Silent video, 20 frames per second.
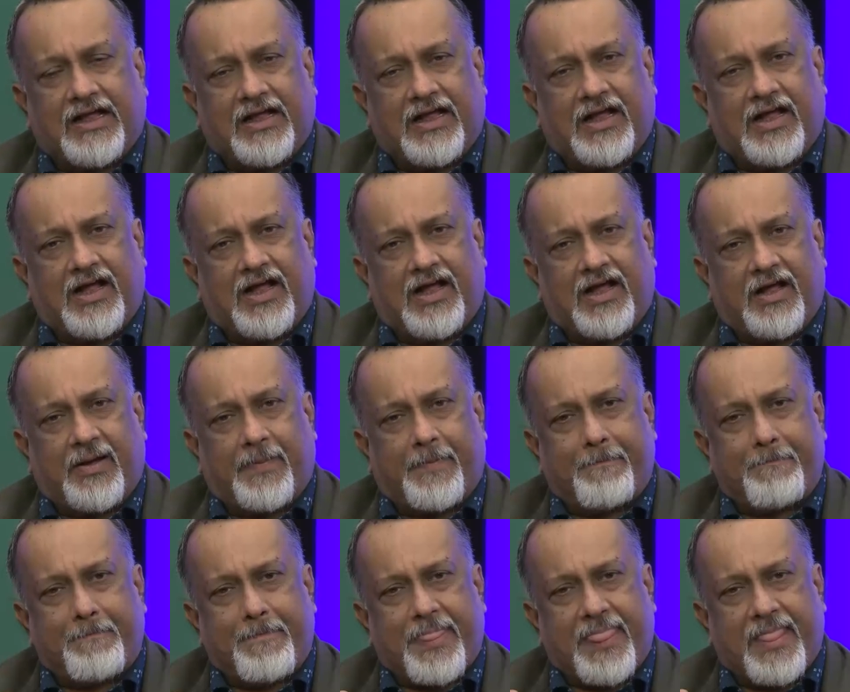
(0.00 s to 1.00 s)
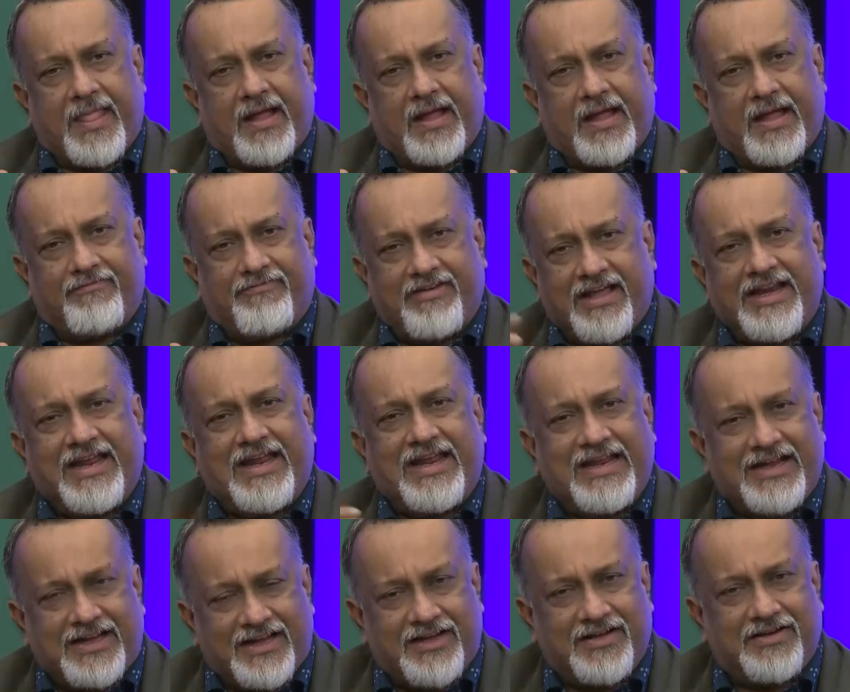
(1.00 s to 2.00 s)
a
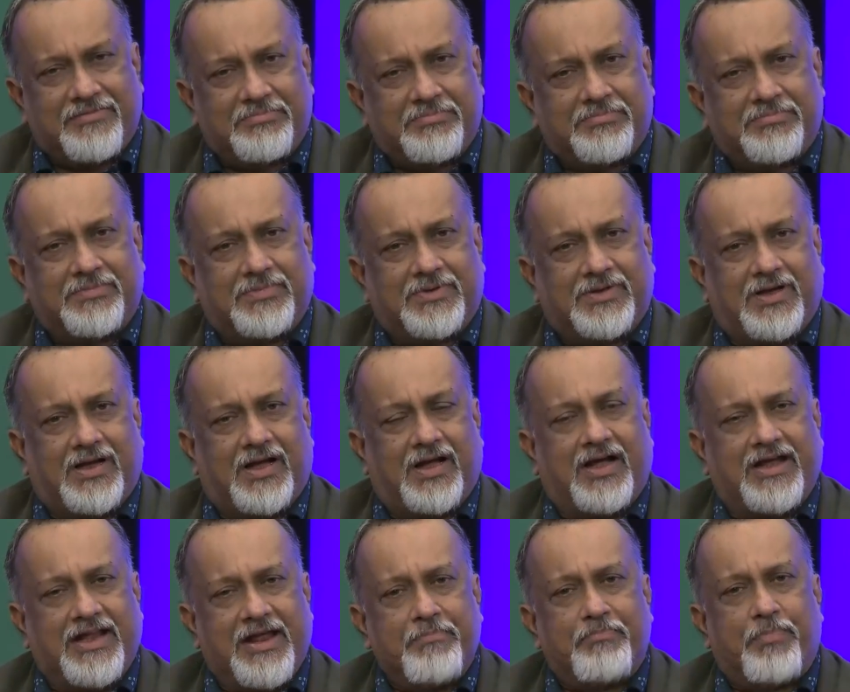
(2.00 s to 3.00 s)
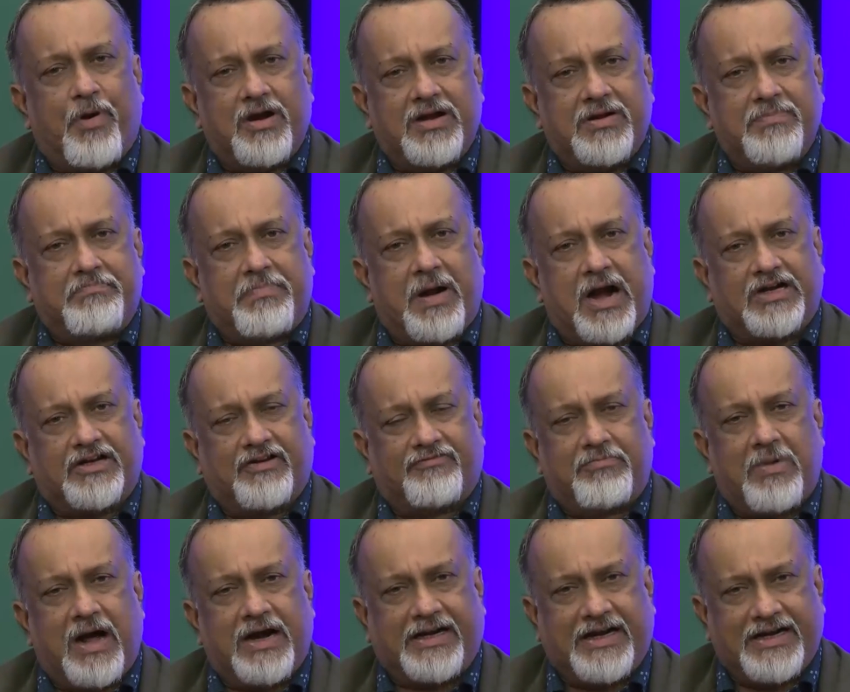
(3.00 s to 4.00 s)
very important part of
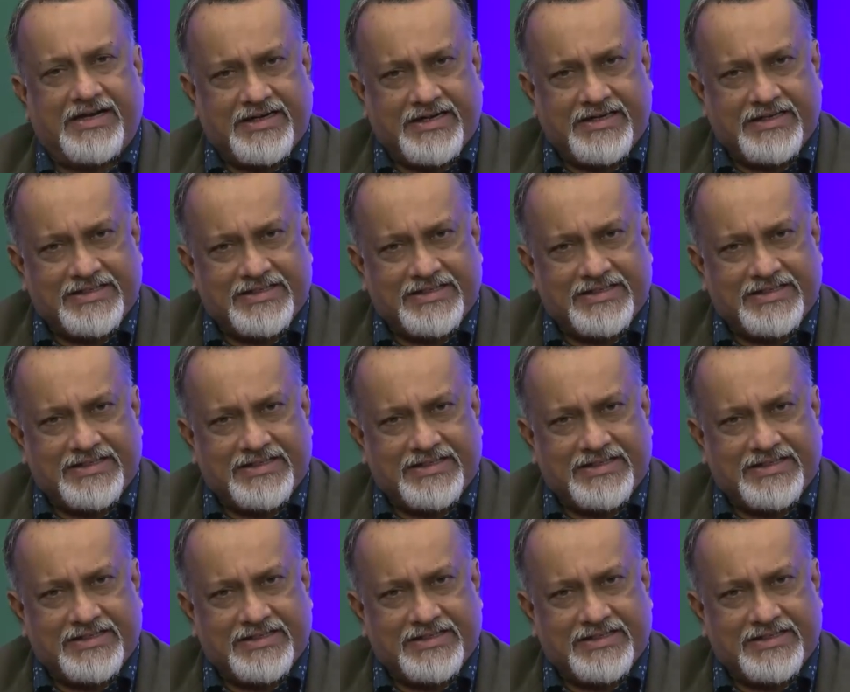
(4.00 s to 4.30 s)
marketing.